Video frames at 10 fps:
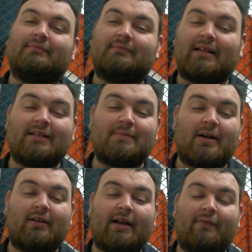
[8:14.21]
That's about
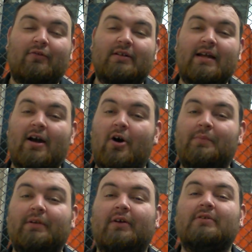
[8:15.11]
all I got for today. I hope
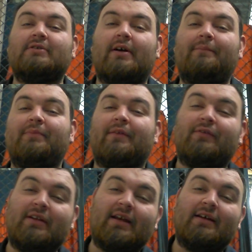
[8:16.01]
you learned something. If you
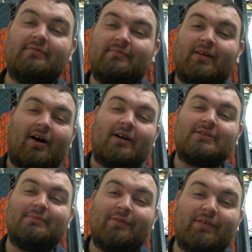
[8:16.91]
did,
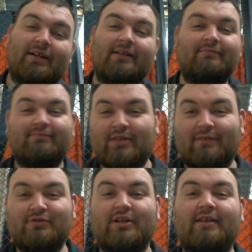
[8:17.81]
awesome. If you didn't,
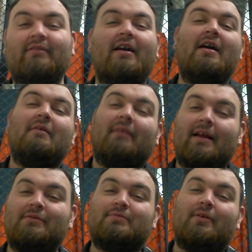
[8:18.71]
tough shit. My
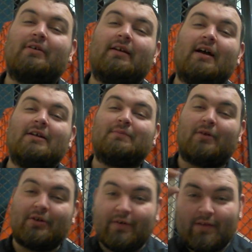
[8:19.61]
name is Smokey, guys, part
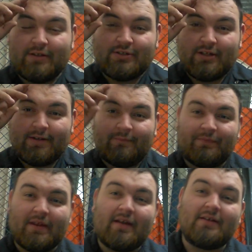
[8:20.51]
of UBG.
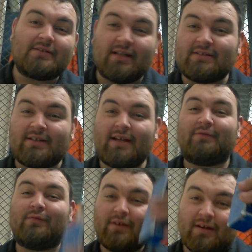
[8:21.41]
Stay safe
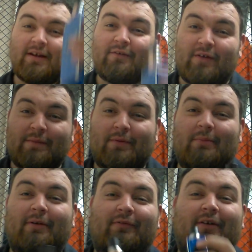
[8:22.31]
and vape on,
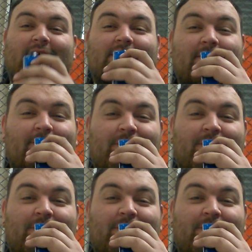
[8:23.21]
my friends.